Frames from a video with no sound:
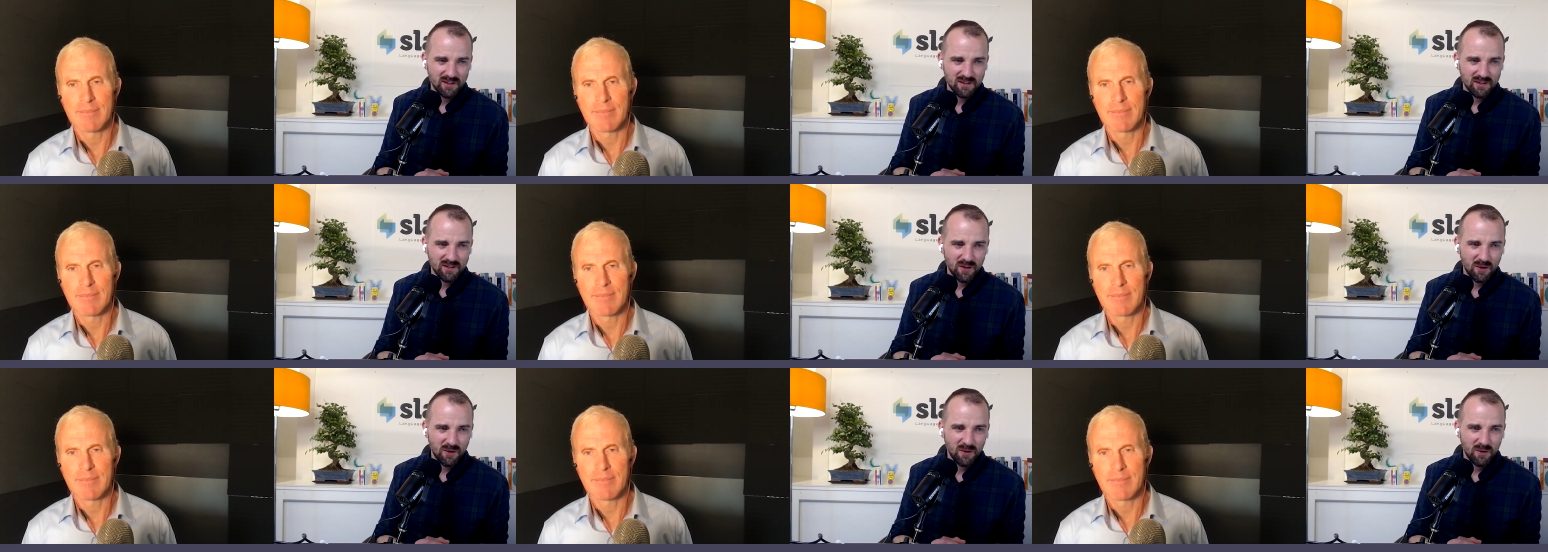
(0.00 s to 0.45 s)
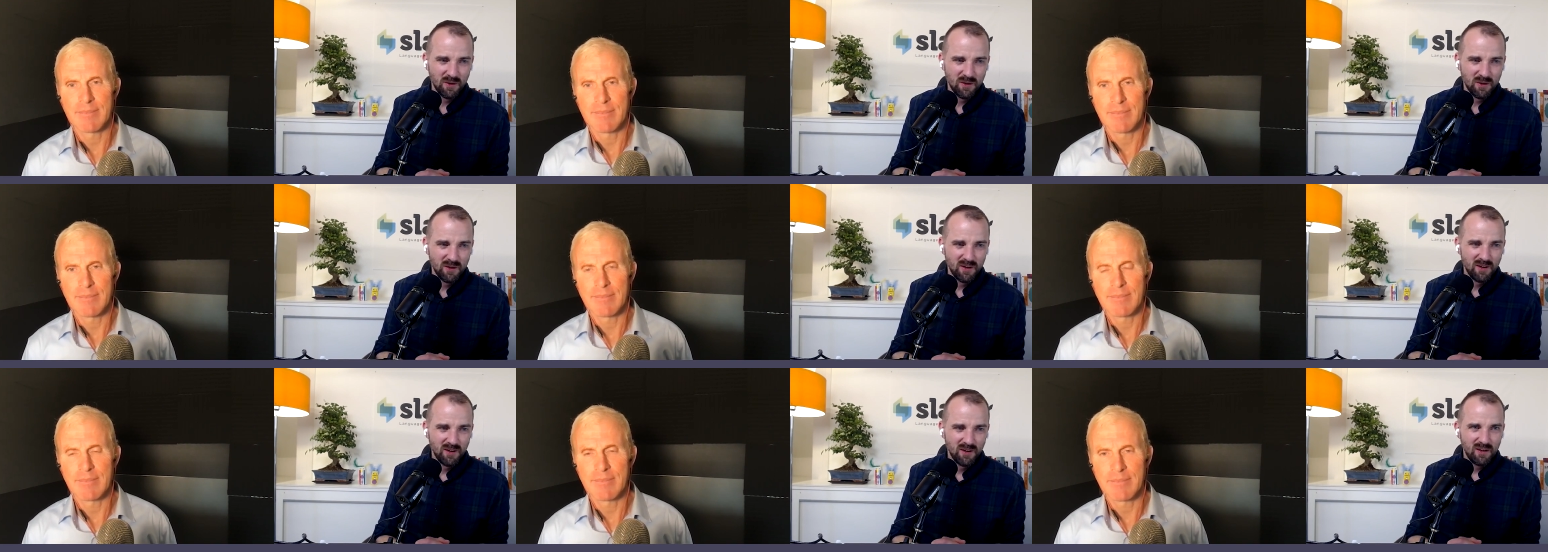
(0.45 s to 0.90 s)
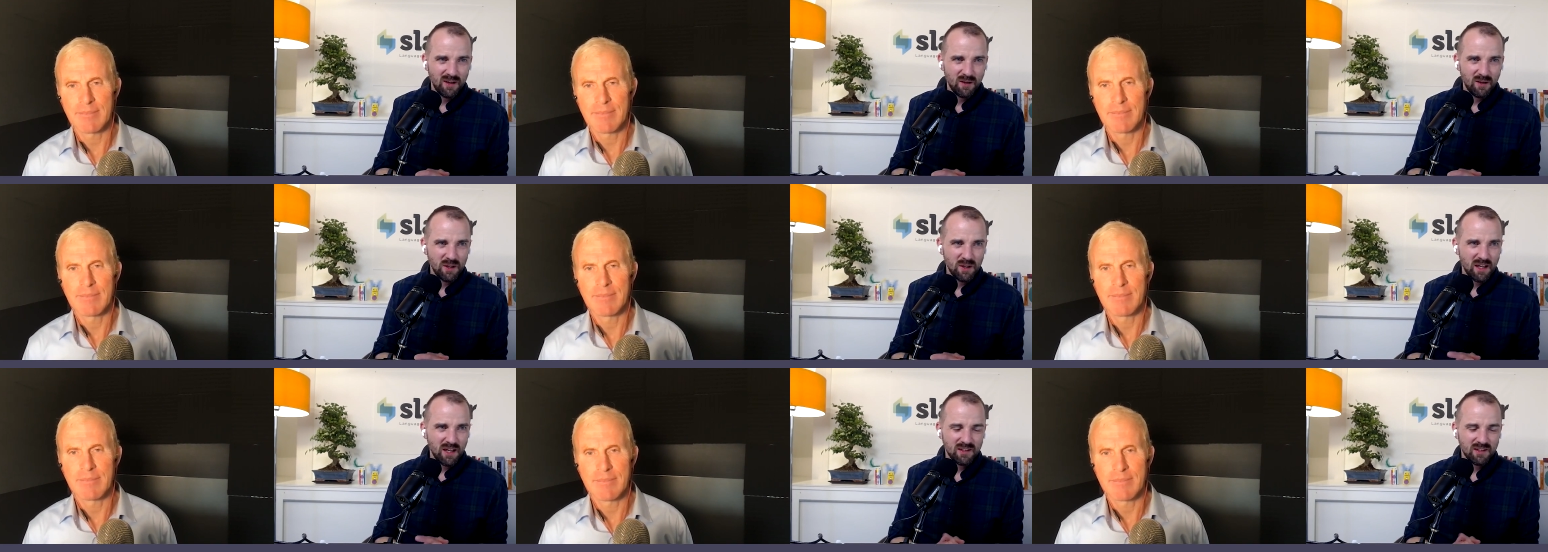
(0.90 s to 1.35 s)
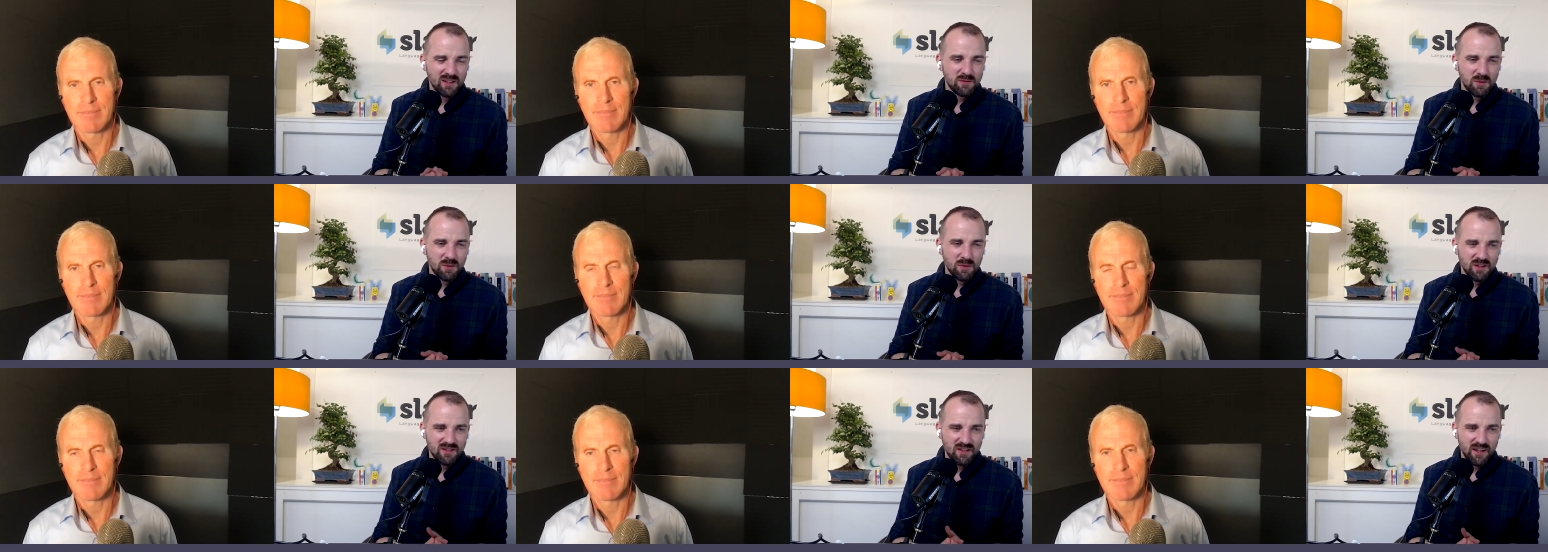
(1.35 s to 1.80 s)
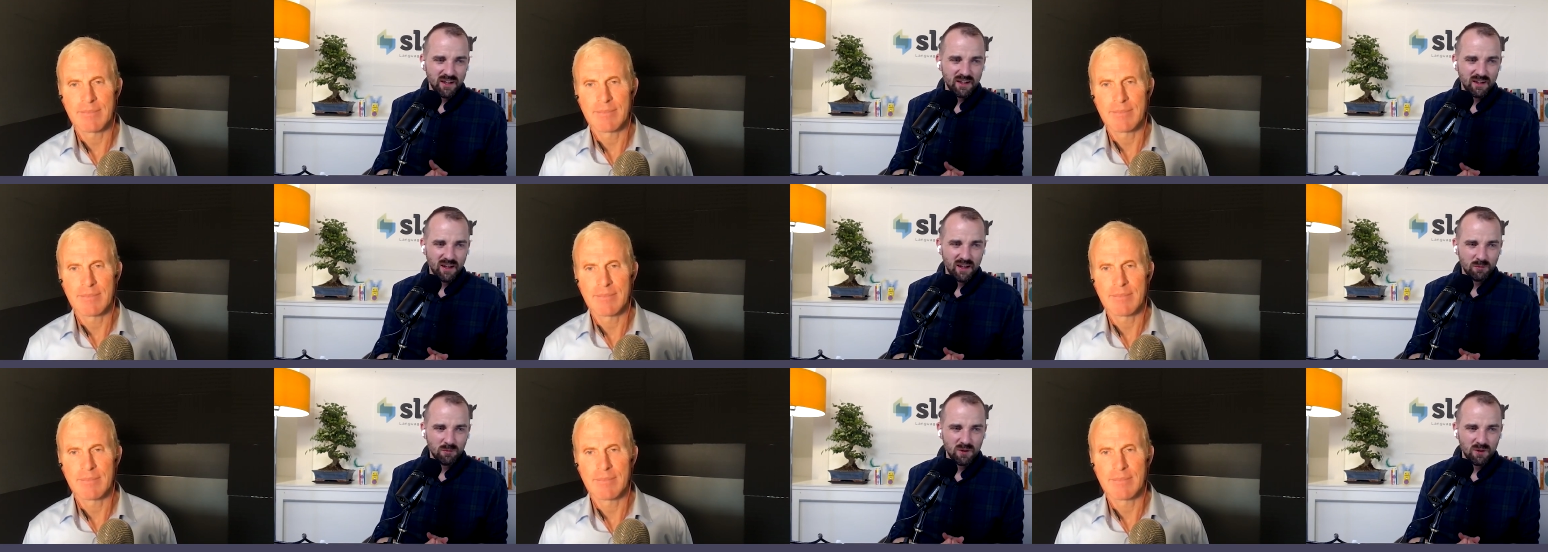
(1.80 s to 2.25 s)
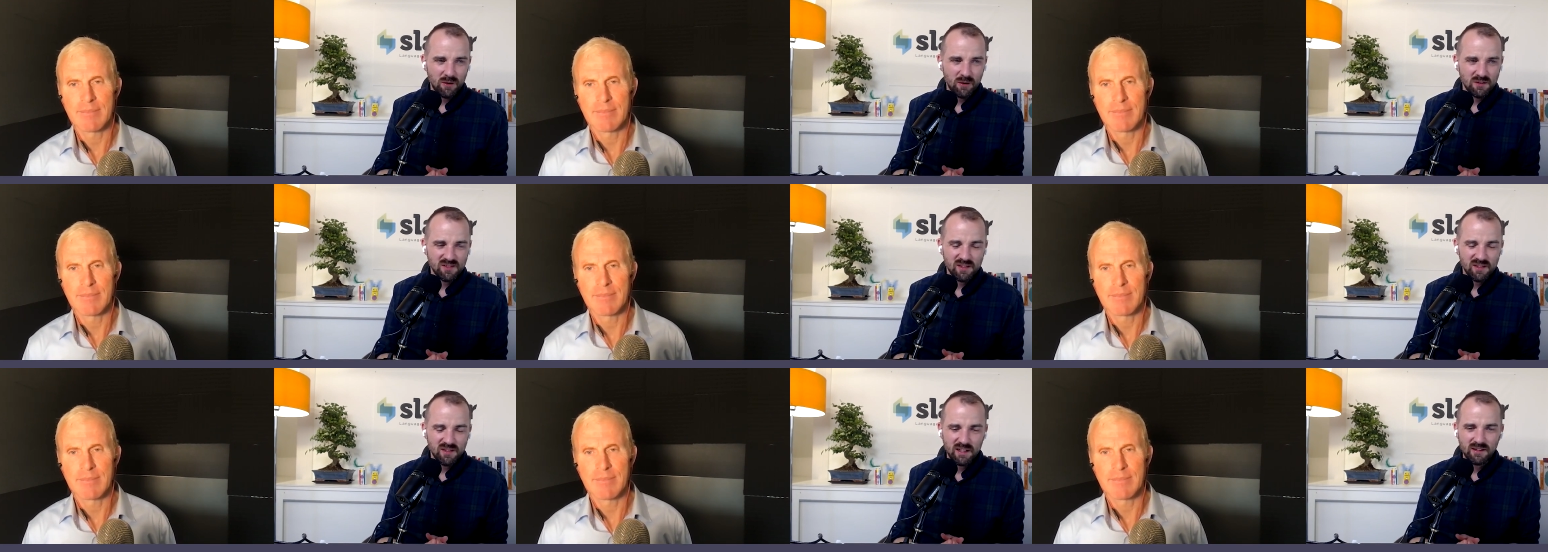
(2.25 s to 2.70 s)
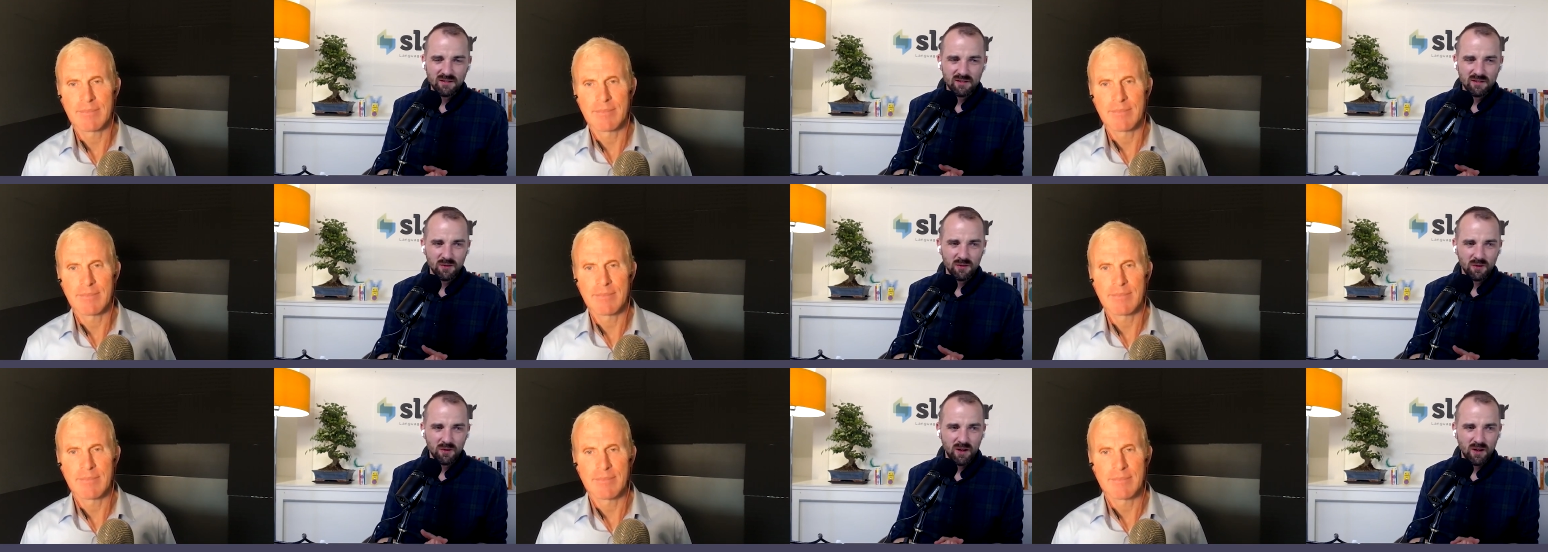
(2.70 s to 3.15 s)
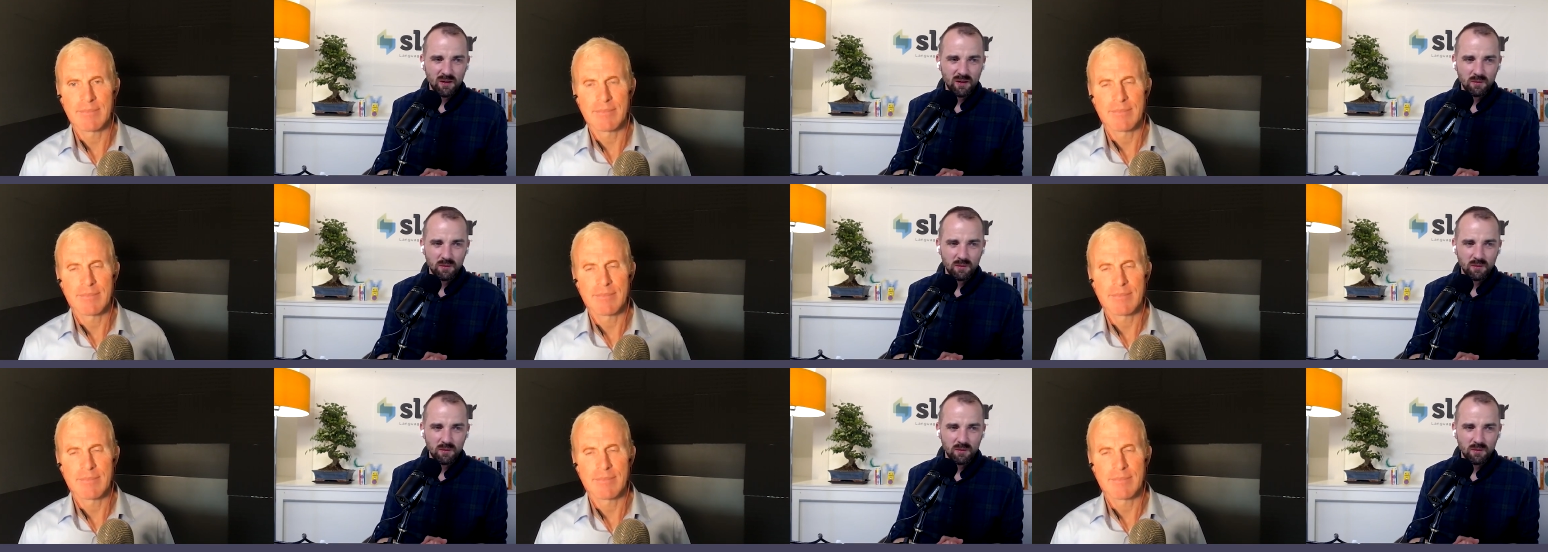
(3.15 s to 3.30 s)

Speaker 1: So we had an experience like that with our sales tool, right?